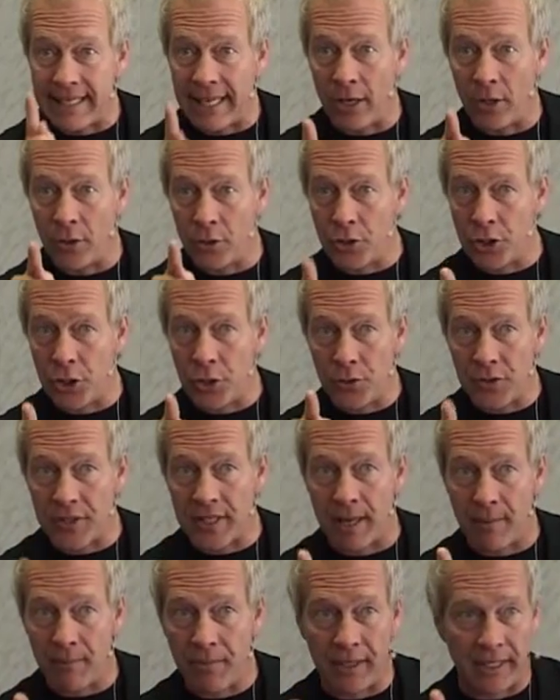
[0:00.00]
Tells you
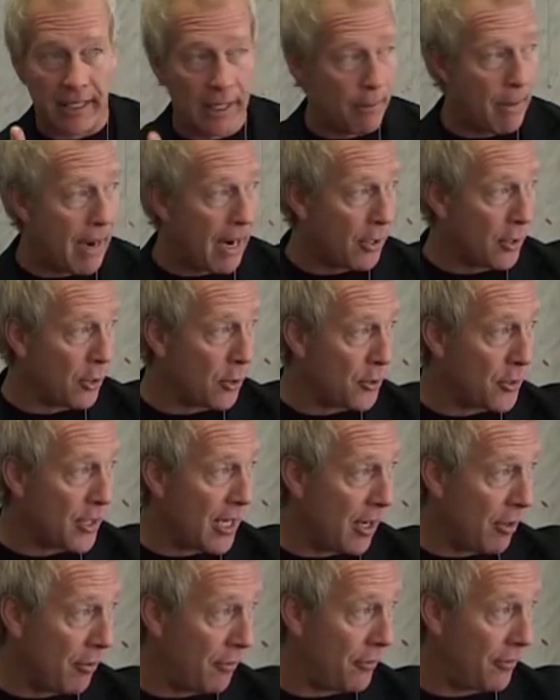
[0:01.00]
something about
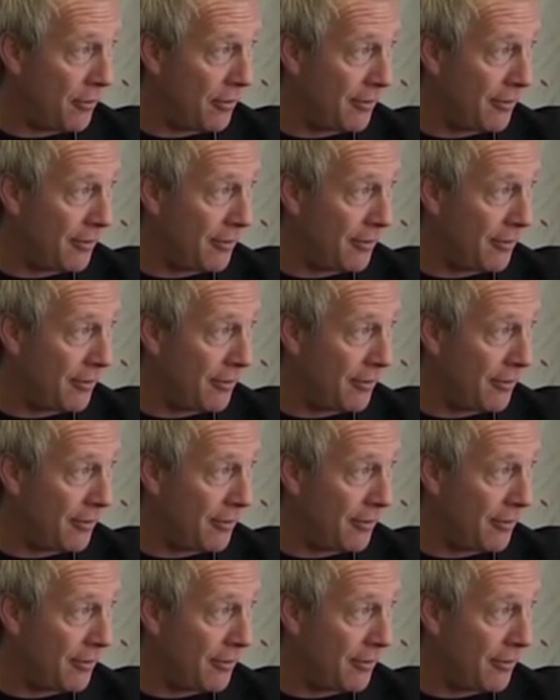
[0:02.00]
yourself.